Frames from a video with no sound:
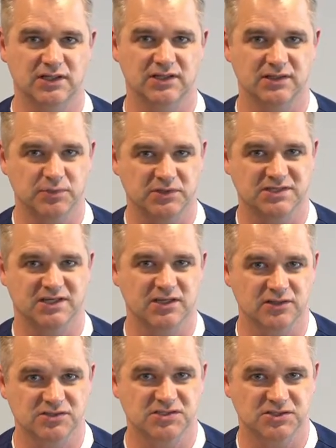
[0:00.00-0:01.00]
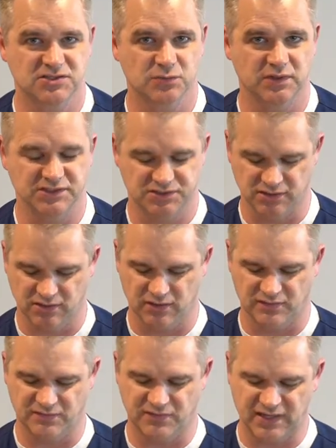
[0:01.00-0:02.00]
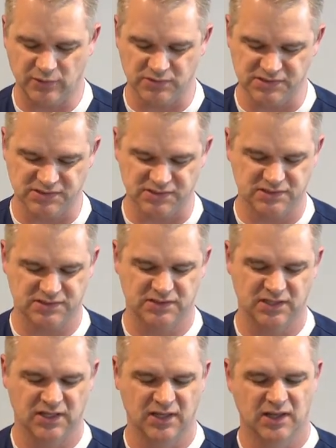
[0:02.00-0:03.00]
in the particular situation of viruses.